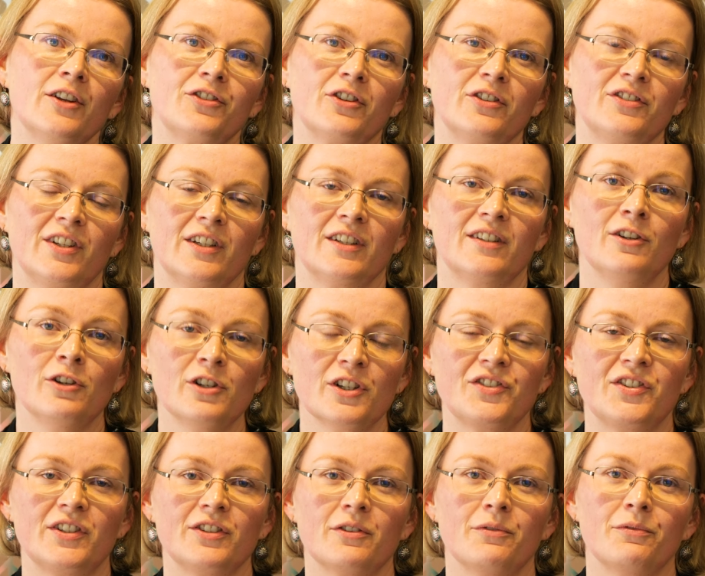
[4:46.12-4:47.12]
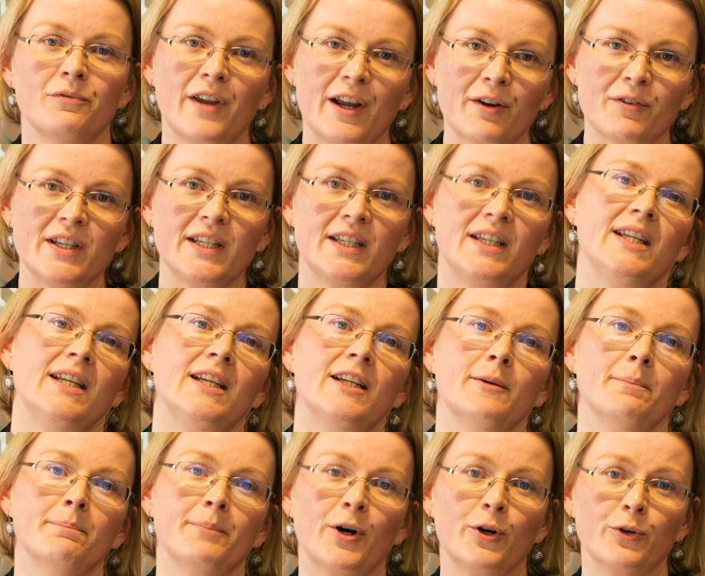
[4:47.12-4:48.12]
So technology is a very key
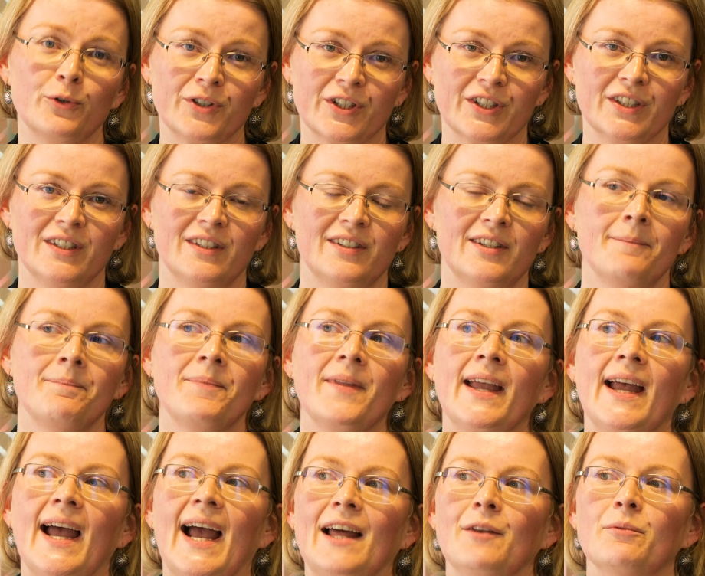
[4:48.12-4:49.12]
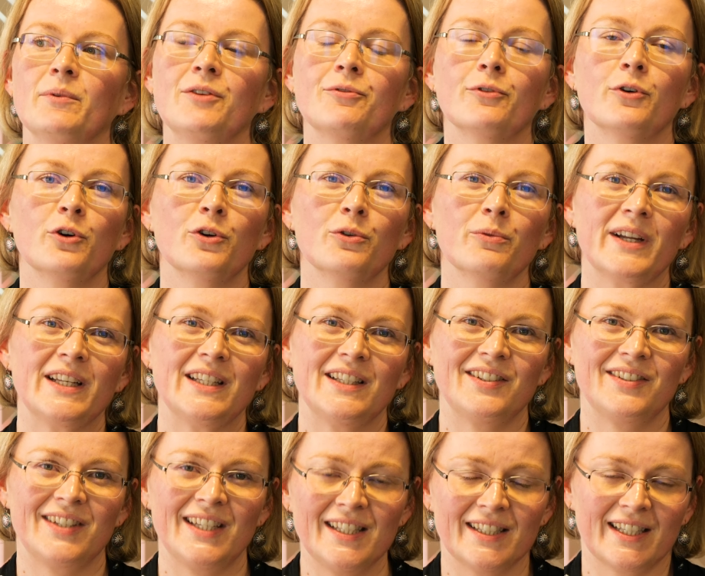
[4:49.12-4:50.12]
component, and we've already
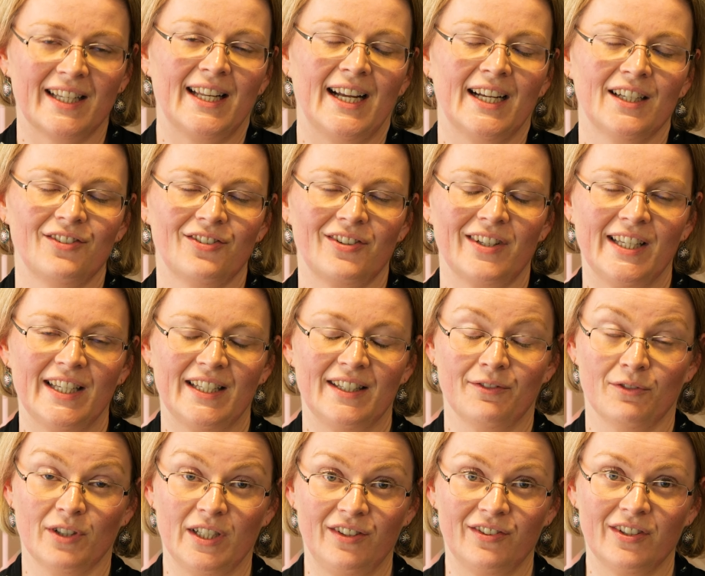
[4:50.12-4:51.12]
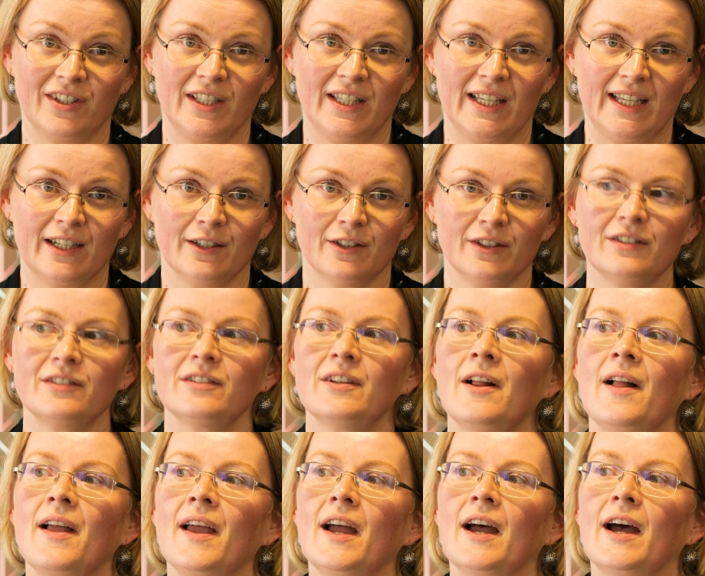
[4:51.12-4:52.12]
seen that actually in recent years
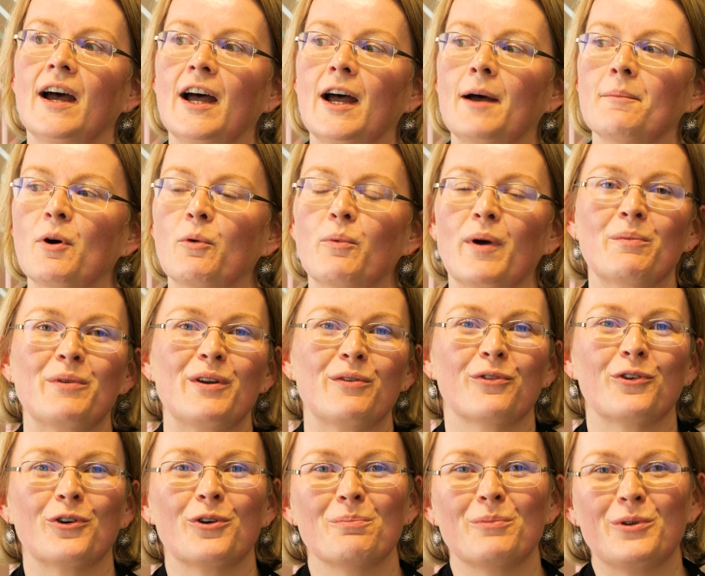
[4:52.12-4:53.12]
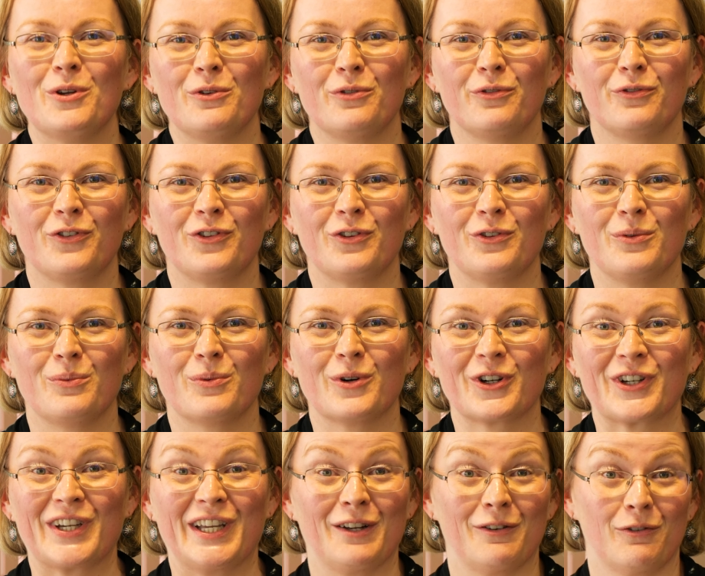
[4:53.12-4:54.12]
when we've all moved to
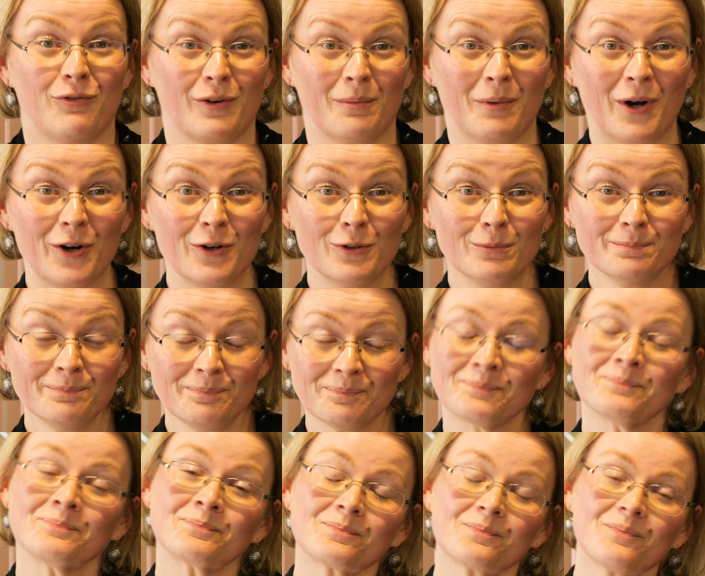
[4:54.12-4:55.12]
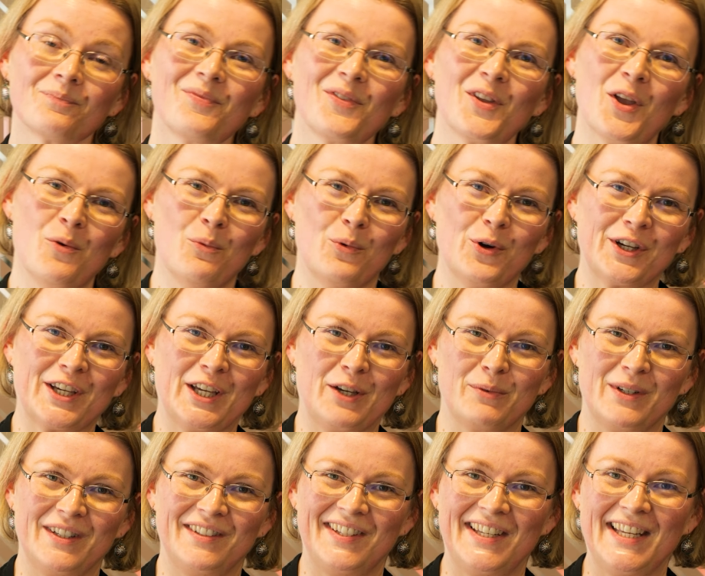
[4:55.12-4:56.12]
working from home.
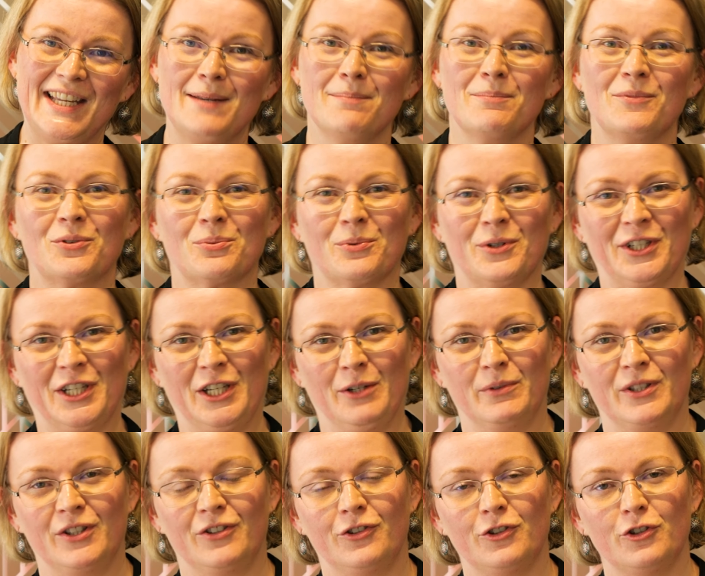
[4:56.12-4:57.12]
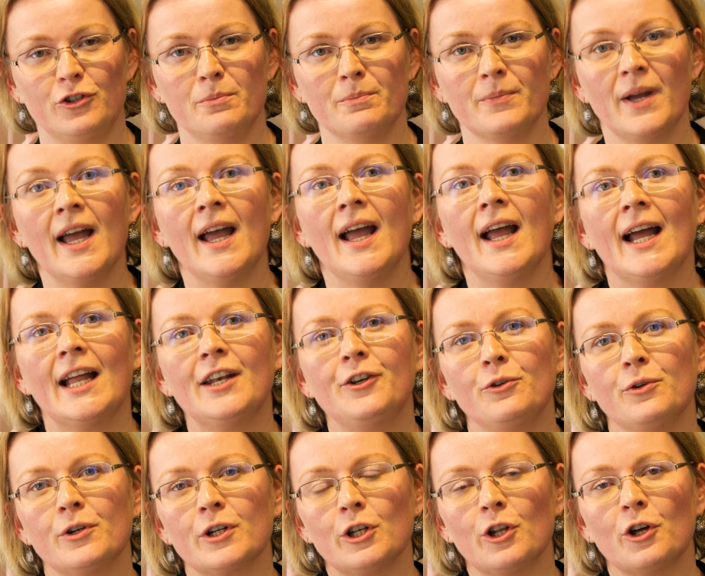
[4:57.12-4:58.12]
working with Teams, working with Zoom, and
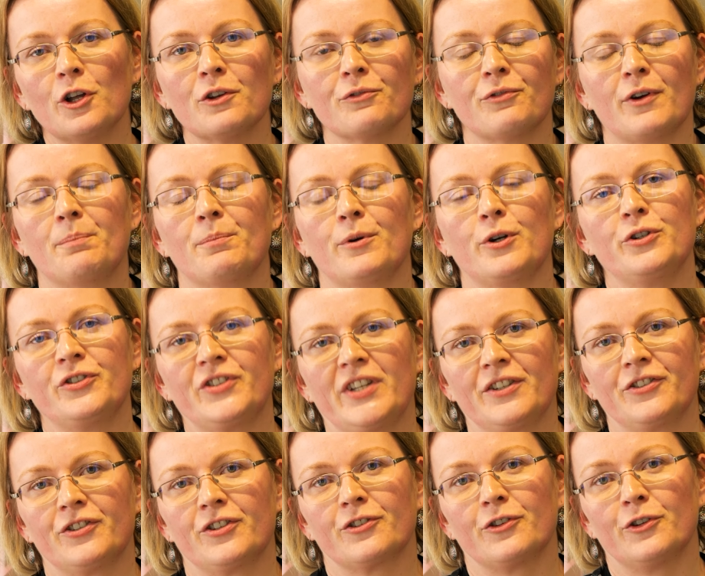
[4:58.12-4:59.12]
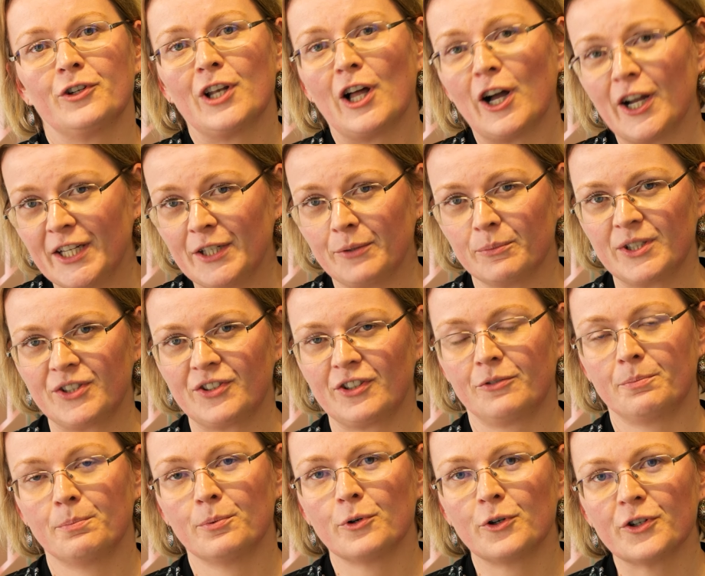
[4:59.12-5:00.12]
doing a lot of our processes online, which
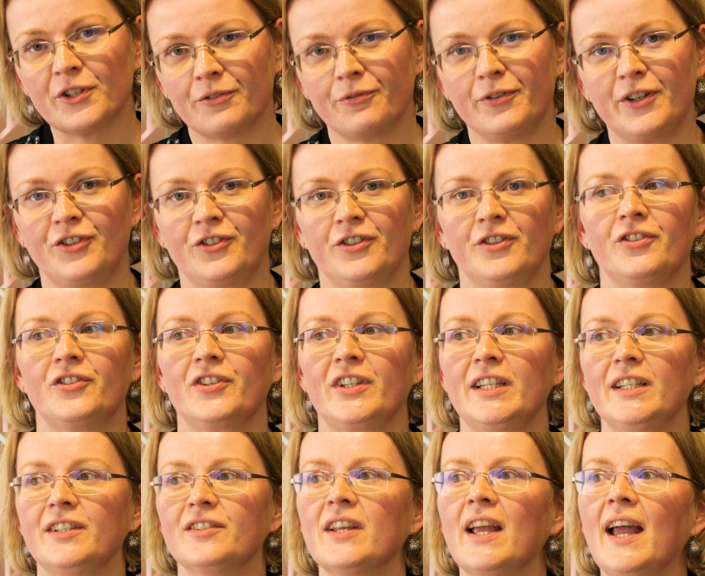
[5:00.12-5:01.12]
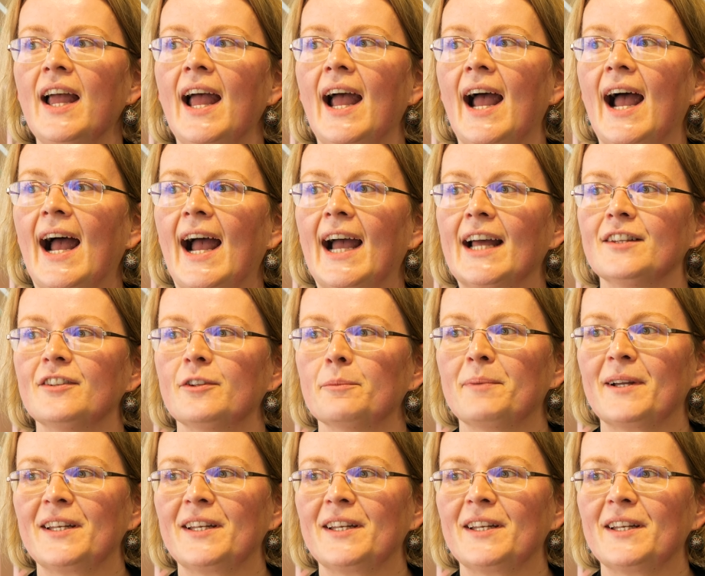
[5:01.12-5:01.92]
has brought efficiencies. And the